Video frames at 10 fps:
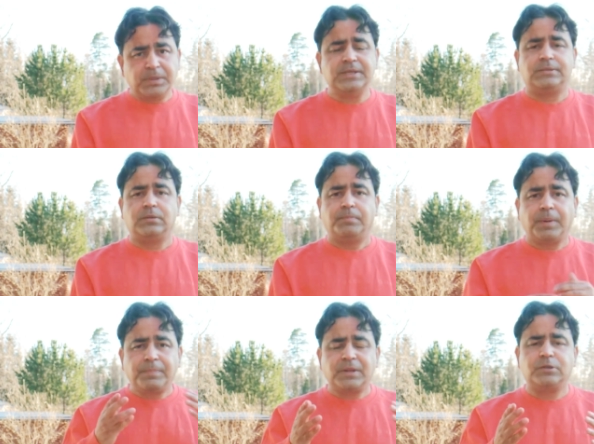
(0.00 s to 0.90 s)
please
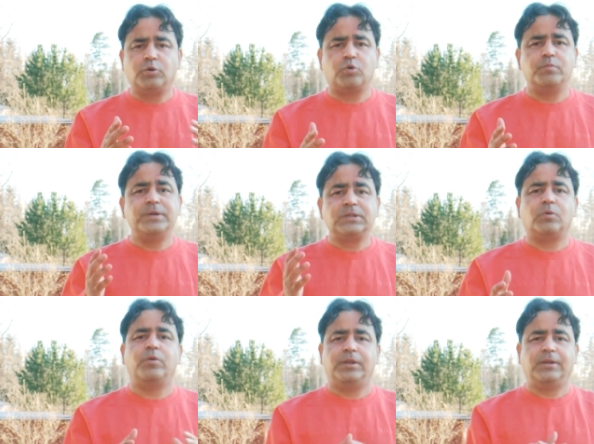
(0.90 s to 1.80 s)
prepare the documents
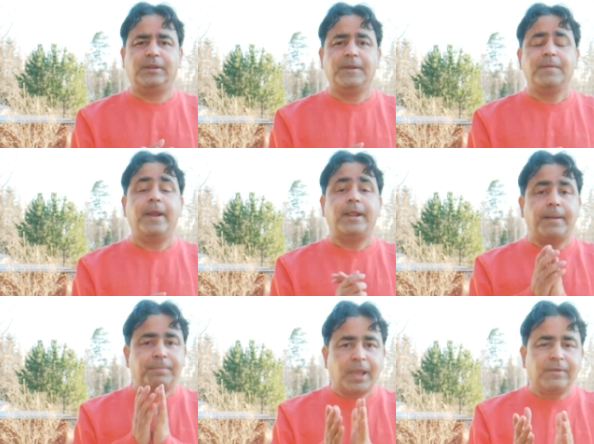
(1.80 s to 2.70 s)
accordingly and
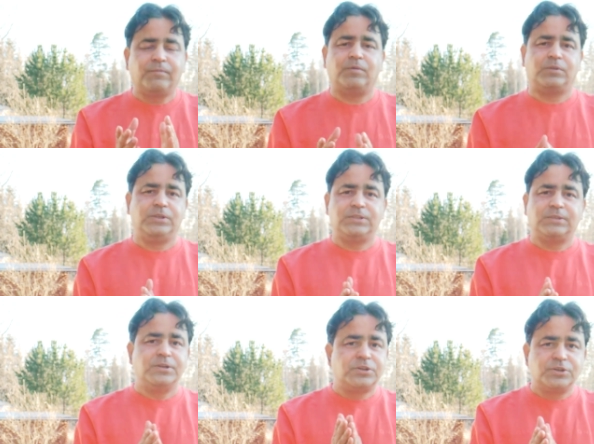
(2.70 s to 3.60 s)
apply for
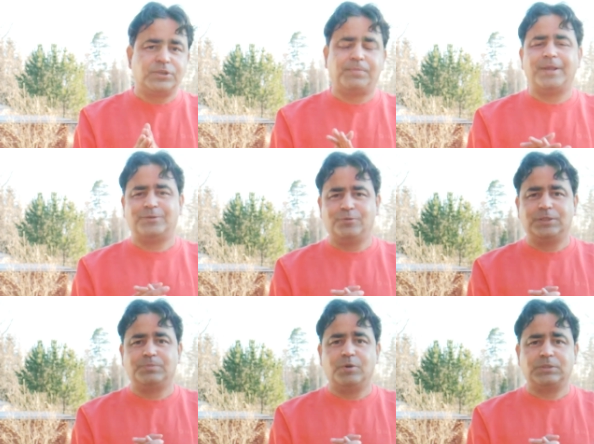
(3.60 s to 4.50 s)
this internship as
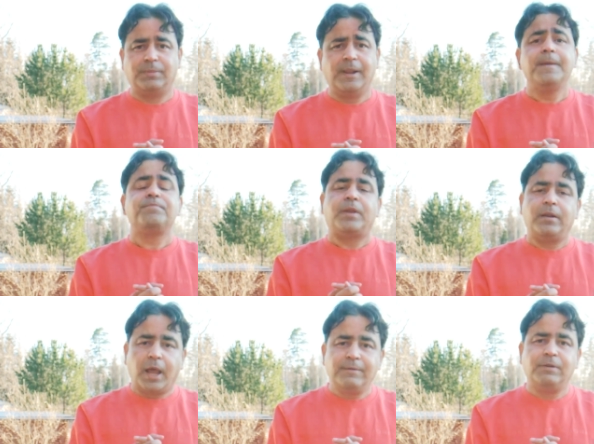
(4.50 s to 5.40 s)
soon as possible.
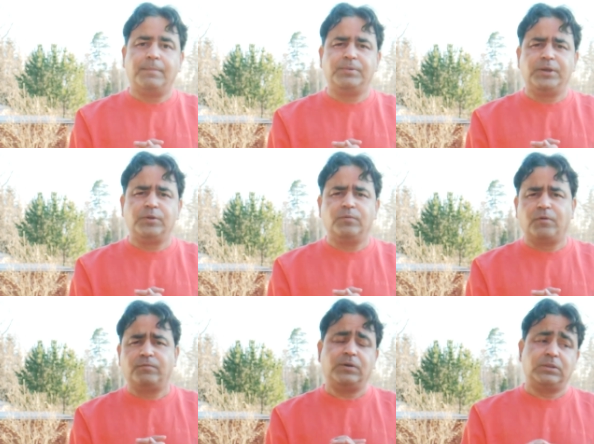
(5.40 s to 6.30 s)
And I will update you
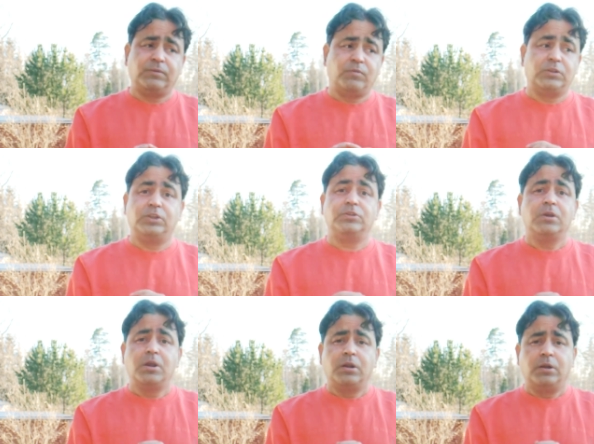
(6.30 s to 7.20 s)
for further,
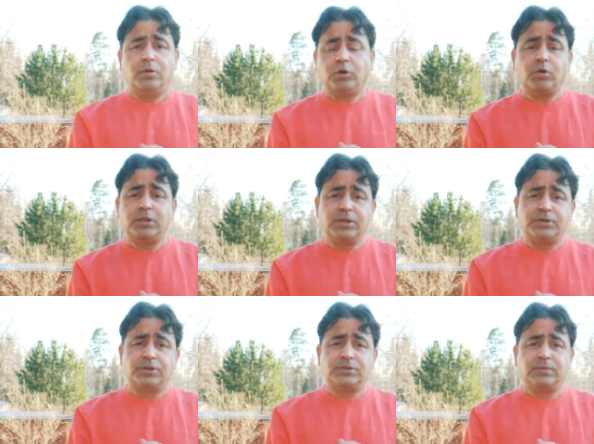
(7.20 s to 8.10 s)
not only the
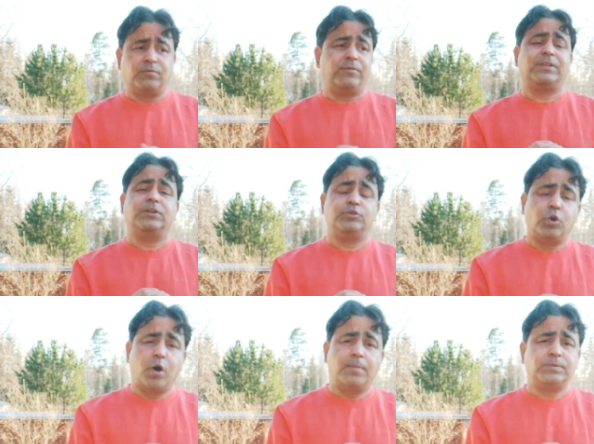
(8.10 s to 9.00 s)
internship, further
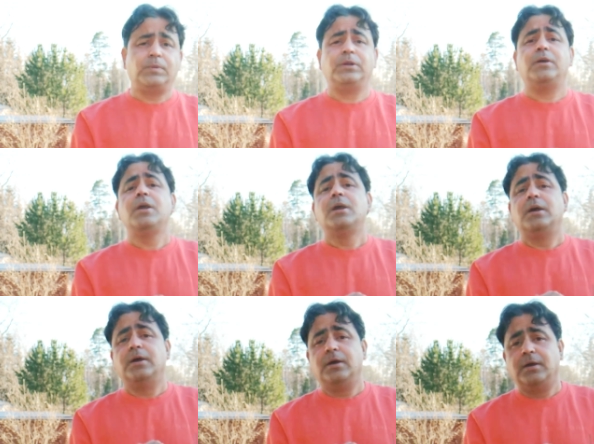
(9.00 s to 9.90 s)
jobs,
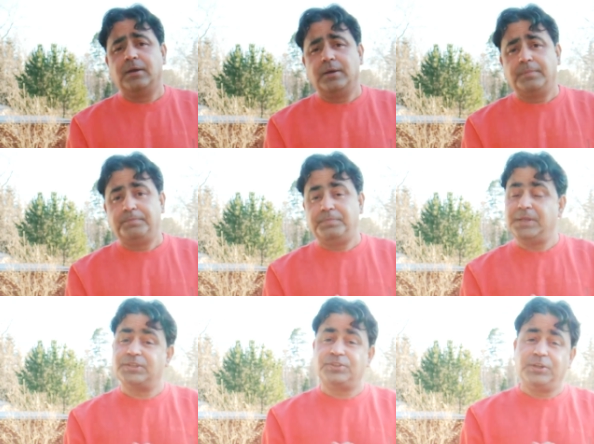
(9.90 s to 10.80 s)

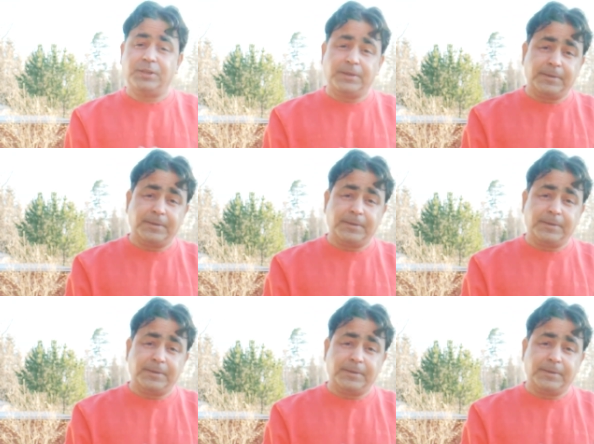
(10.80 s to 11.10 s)
PhD,